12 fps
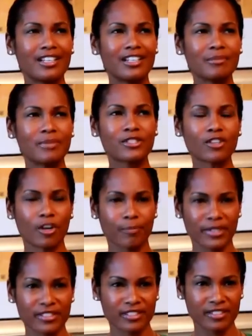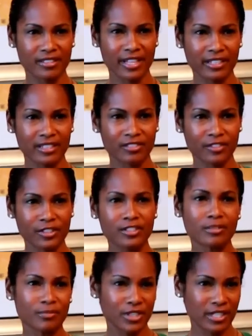bizarre business in that it's very
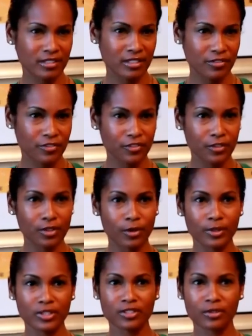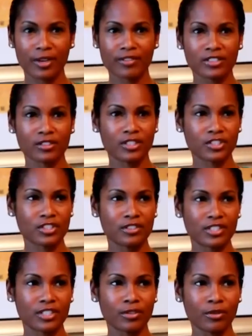subjective. You go and you have these
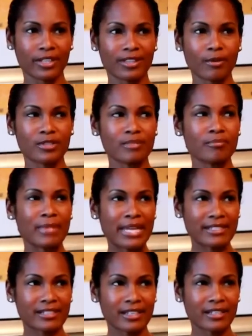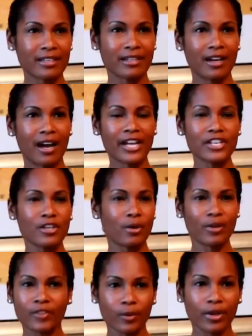auditions that you're like, that was amazing. I
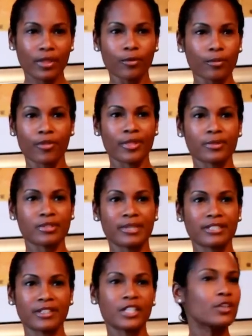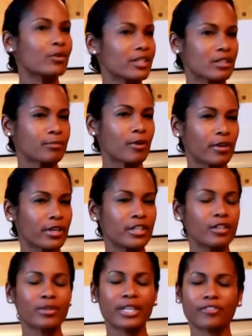know everyone in the room thought that was amazing. Then you don't get the part, and
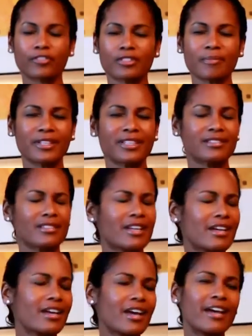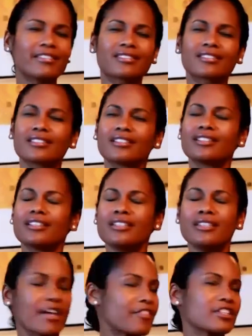you don't get it for something that has
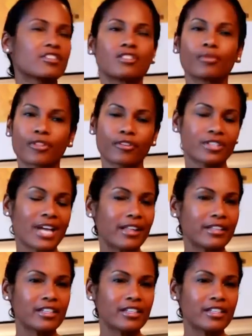nothing to do with your talent.